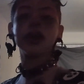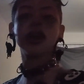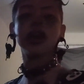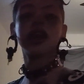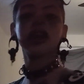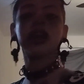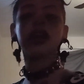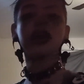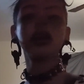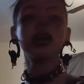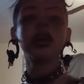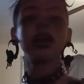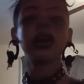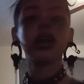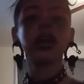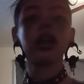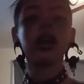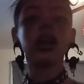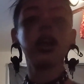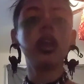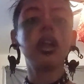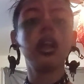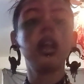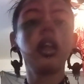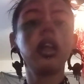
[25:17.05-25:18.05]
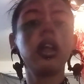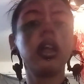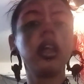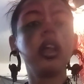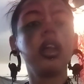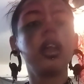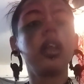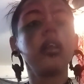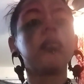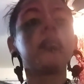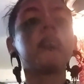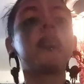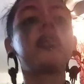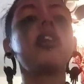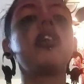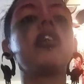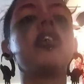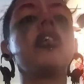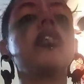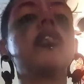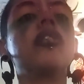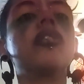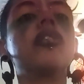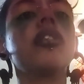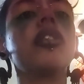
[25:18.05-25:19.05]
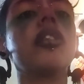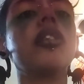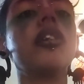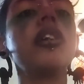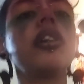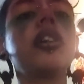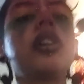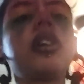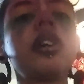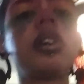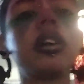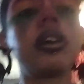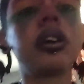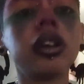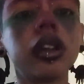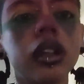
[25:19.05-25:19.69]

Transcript: my hair. But here's the look